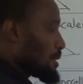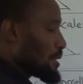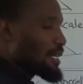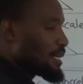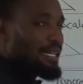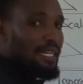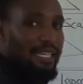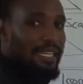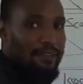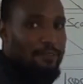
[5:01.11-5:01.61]

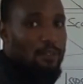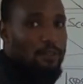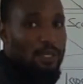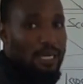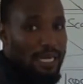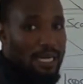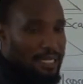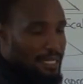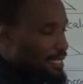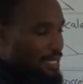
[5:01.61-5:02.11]
if you can
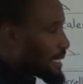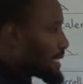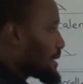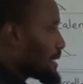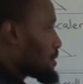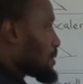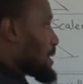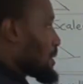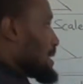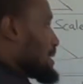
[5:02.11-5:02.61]
say it, you
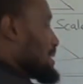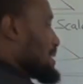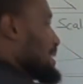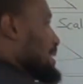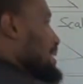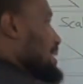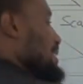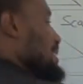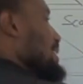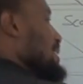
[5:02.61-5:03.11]
can
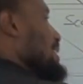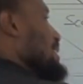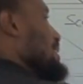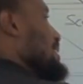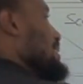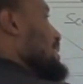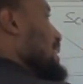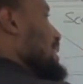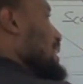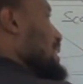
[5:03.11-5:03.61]
say the
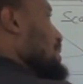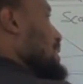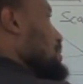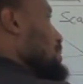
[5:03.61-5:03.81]
angle